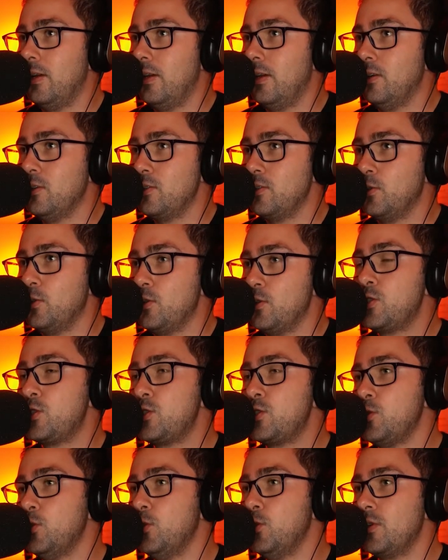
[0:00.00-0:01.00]
sort of
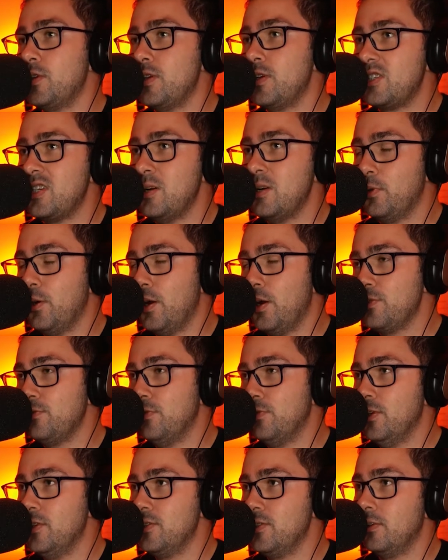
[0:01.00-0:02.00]
short, summarized
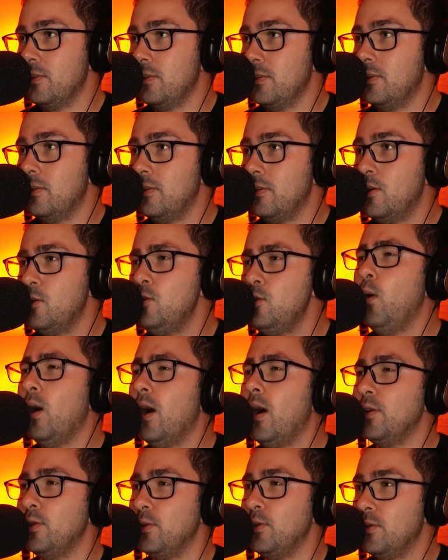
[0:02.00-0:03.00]
version, who
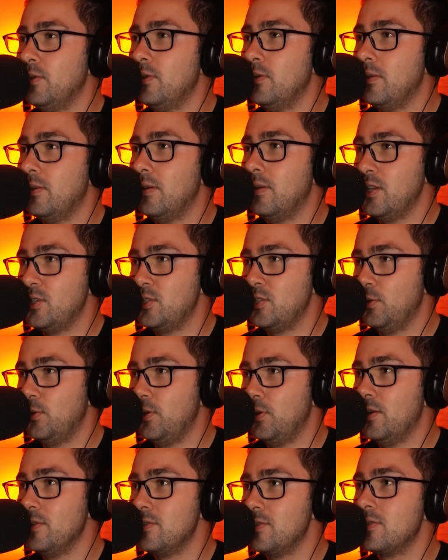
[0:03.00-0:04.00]
are you,
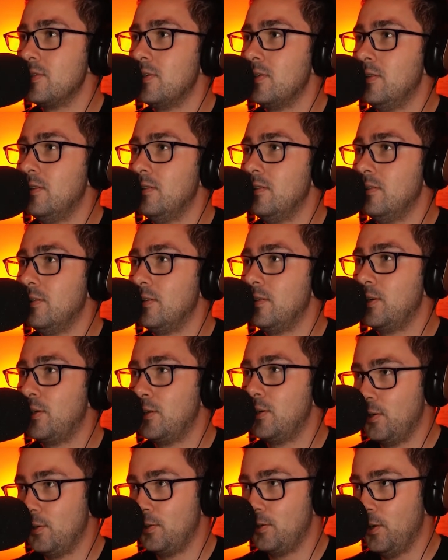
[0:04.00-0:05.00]
Asterios
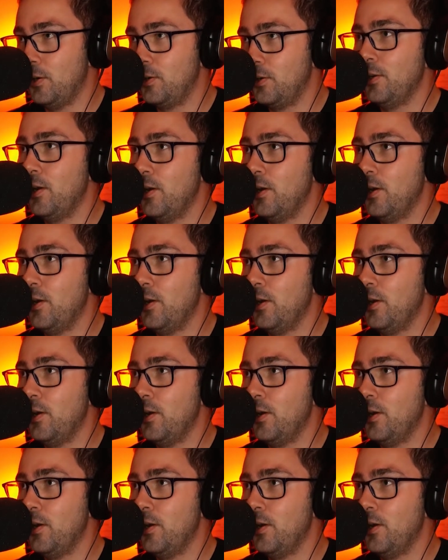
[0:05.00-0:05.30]
Kokkinos?